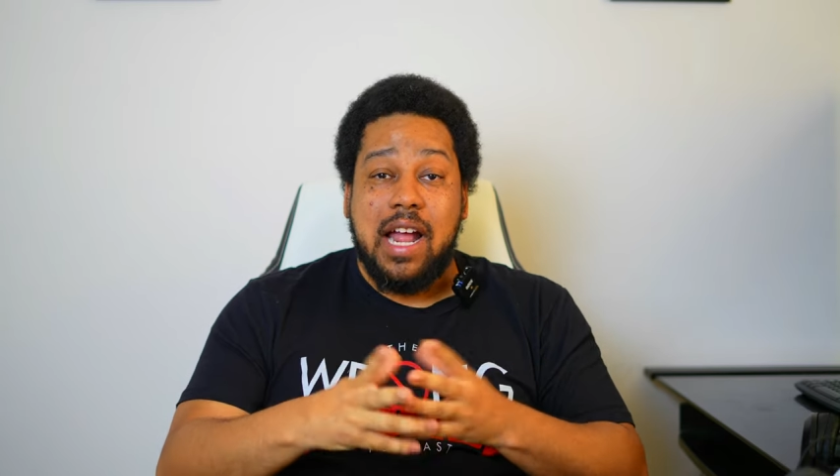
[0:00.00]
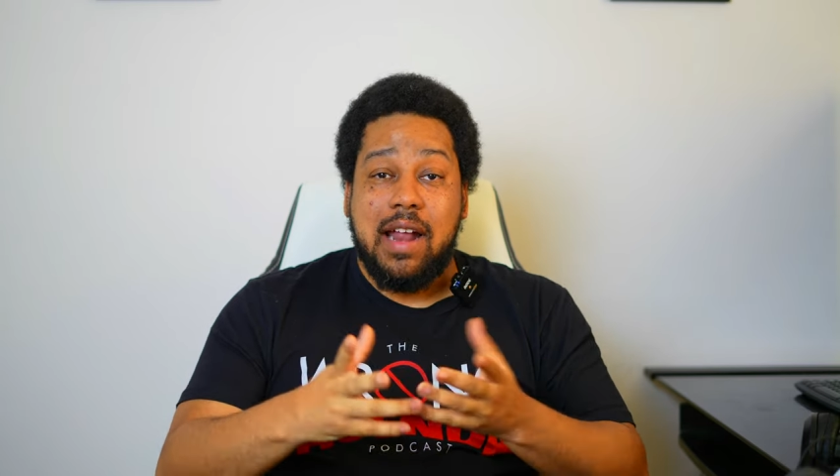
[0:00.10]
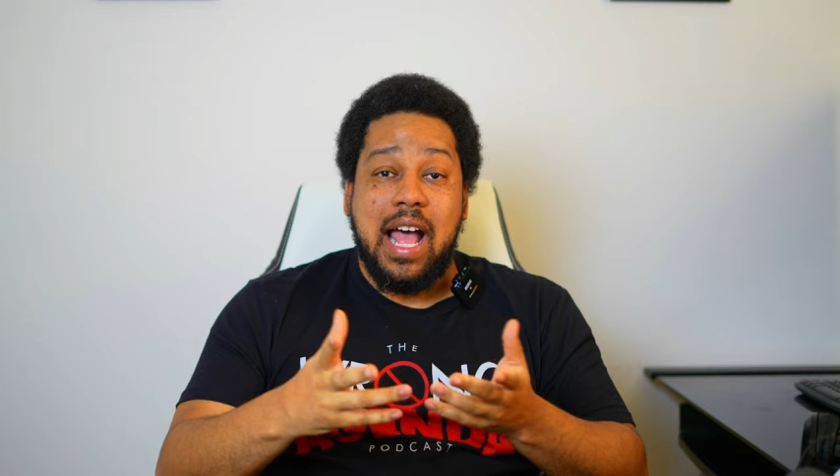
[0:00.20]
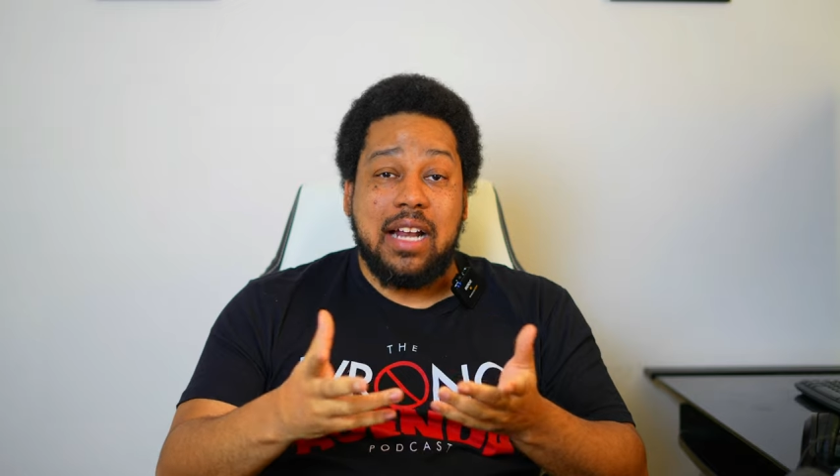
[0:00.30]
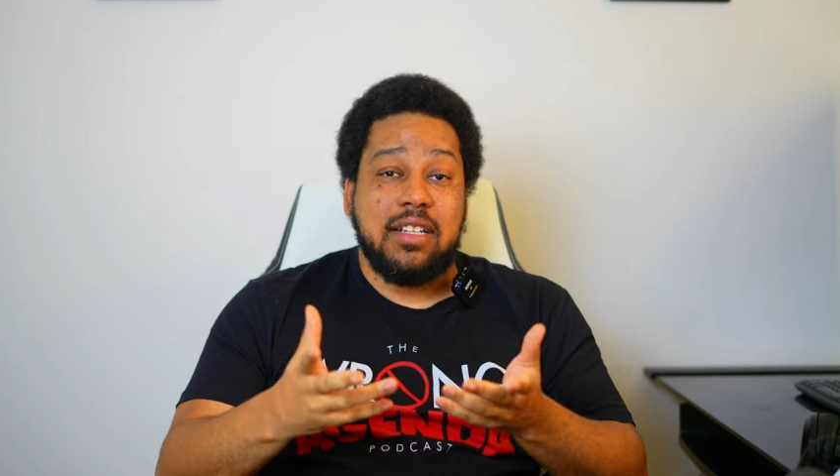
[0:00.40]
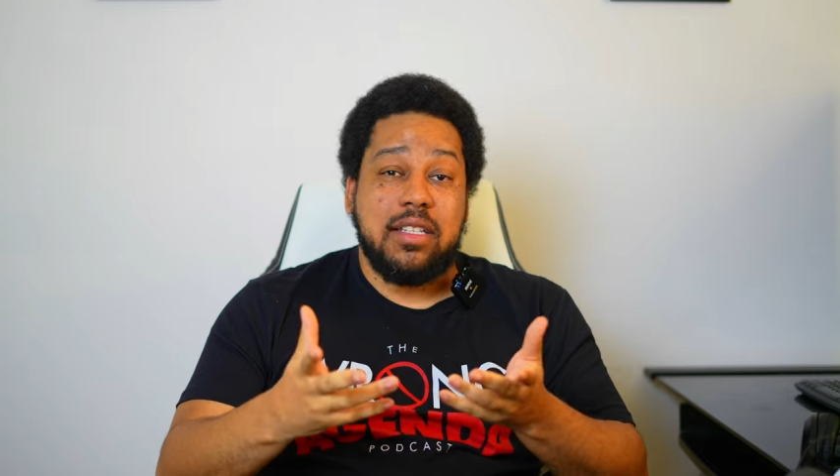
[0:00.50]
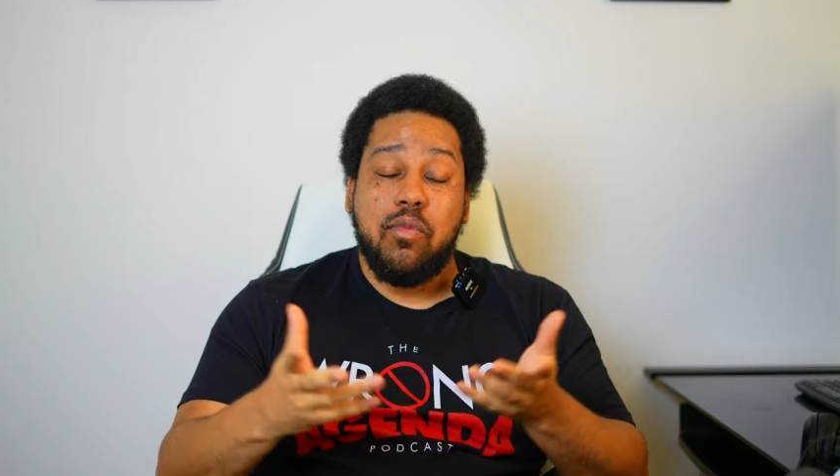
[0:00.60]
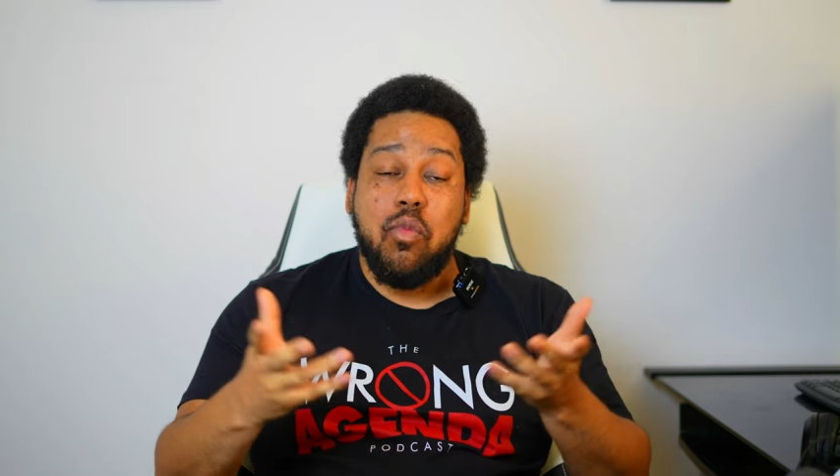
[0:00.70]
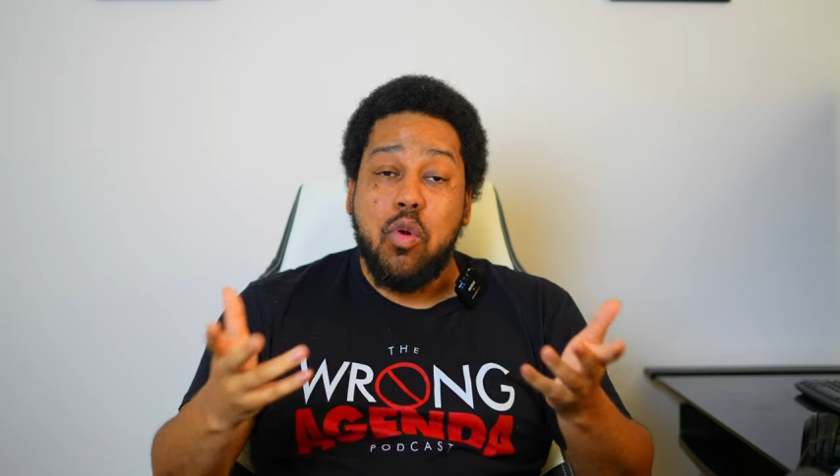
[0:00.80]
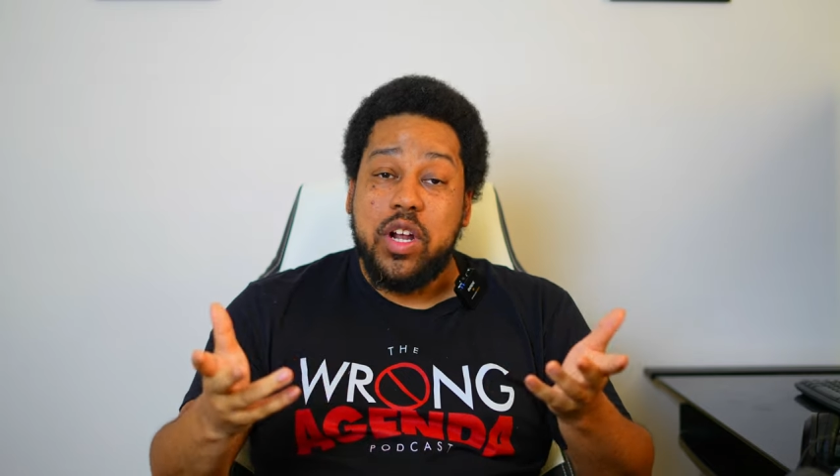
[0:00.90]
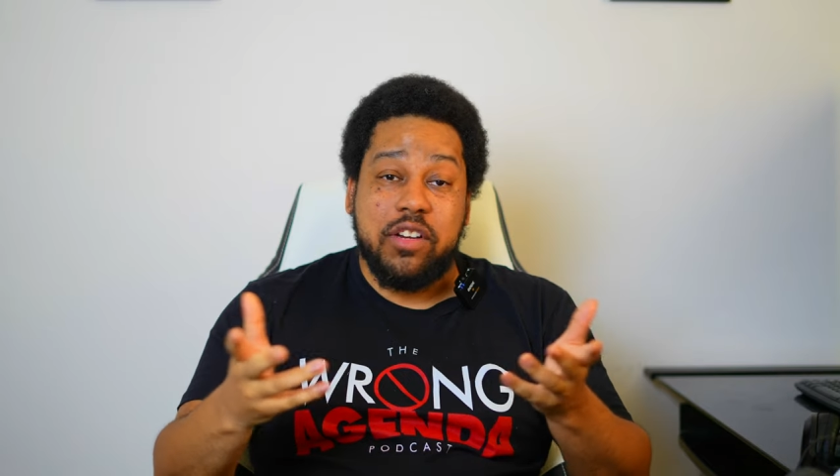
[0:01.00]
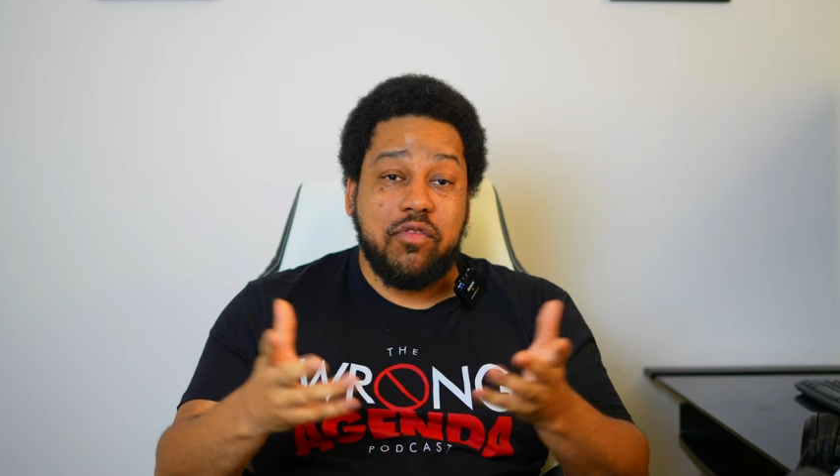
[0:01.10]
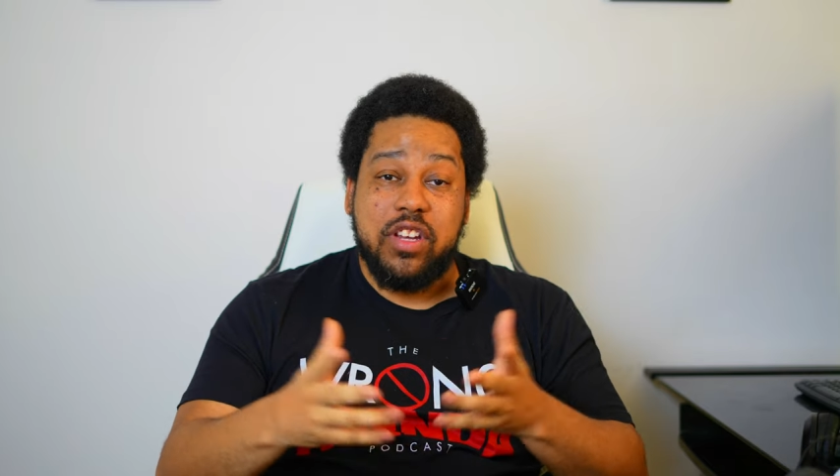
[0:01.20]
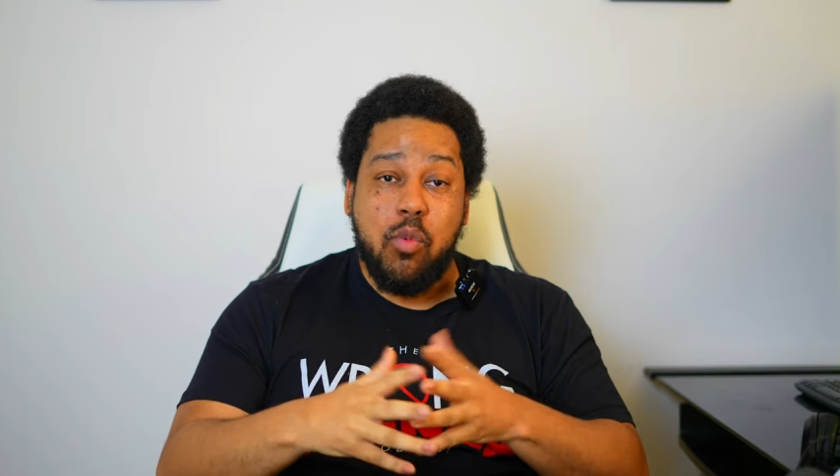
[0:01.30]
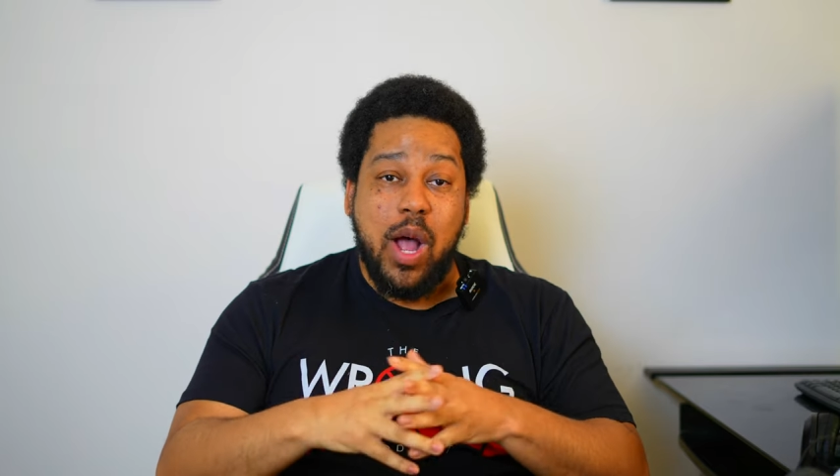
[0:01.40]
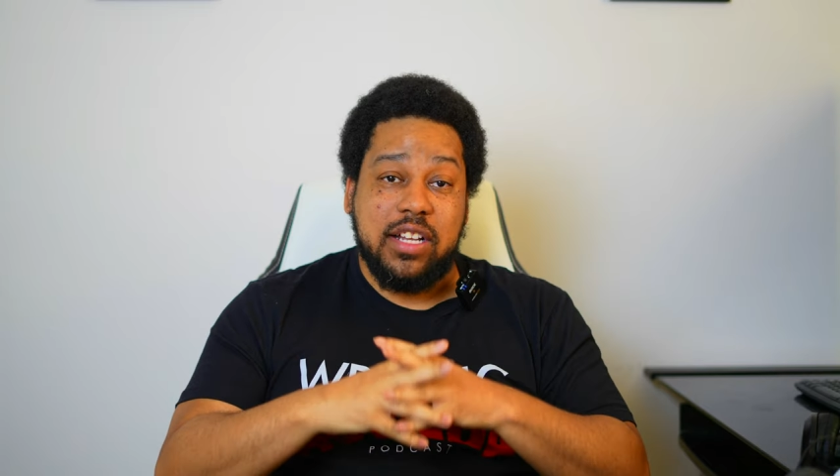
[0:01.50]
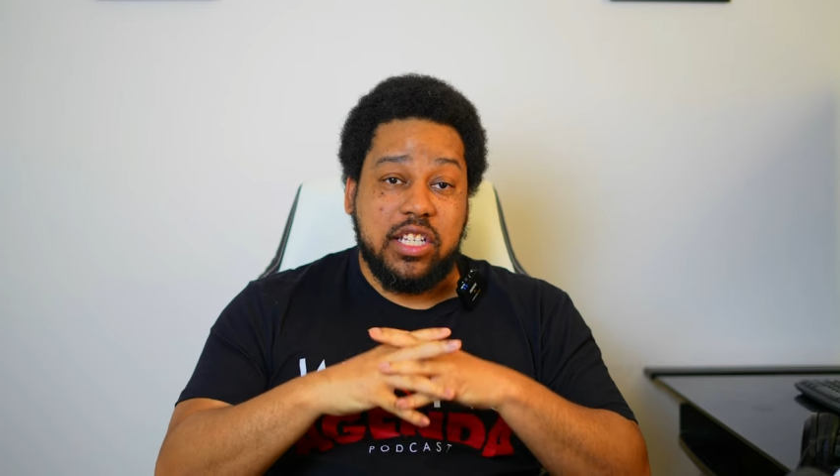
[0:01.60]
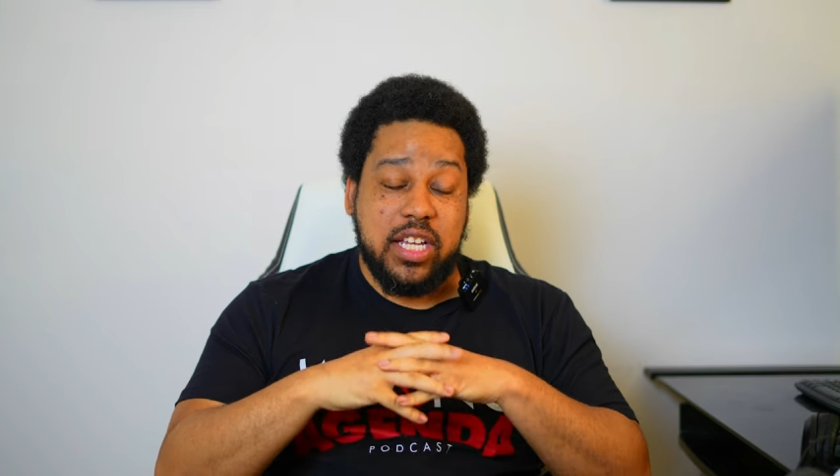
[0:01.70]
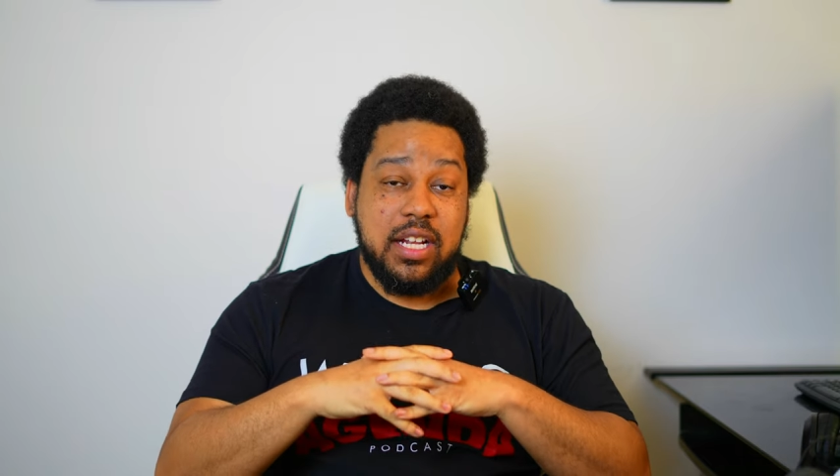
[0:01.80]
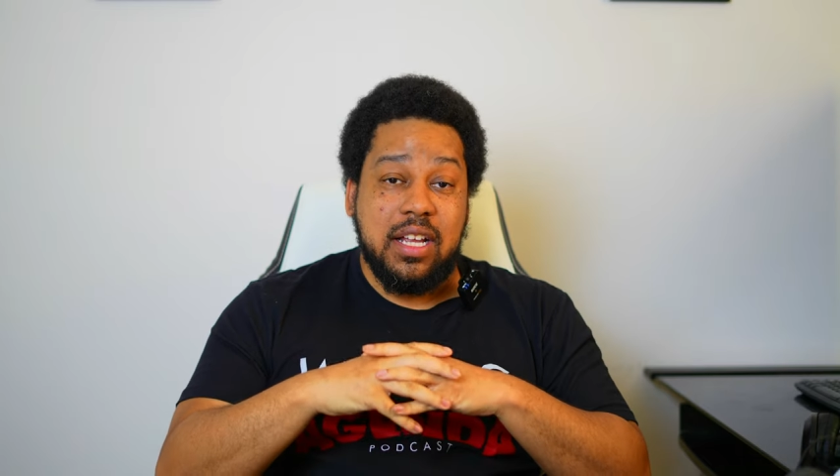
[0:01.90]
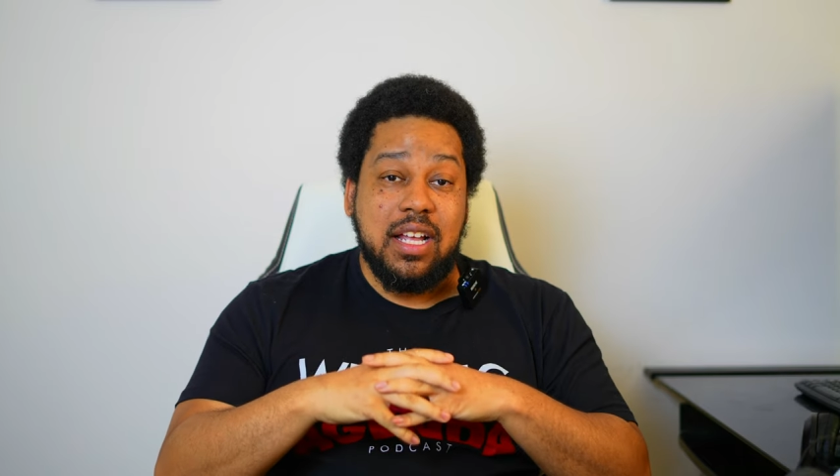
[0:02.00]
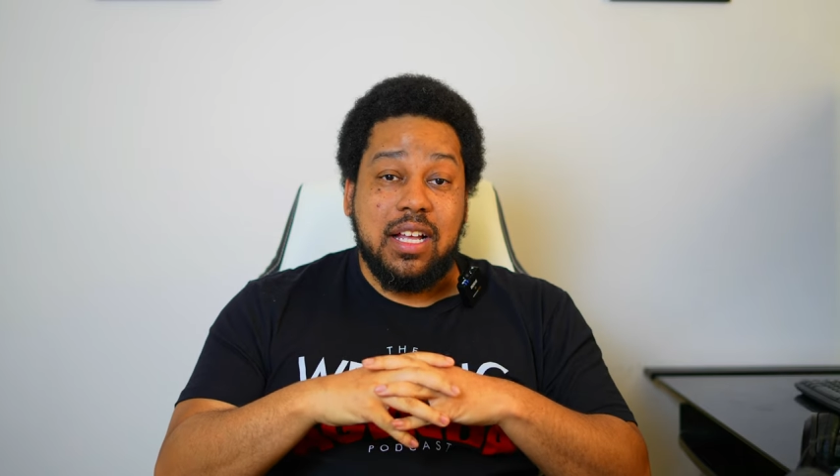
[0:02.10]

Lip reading: I honestly wouldn't rewatch it.